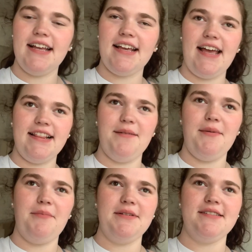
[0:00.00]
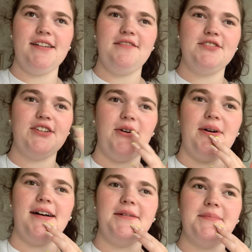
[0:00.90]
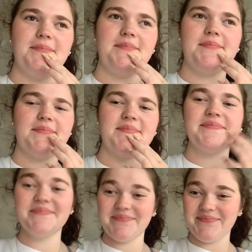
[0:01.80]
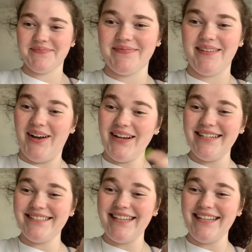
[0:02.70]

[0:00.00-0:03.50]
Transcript: like hang them up and stuff. So um, y'all get to see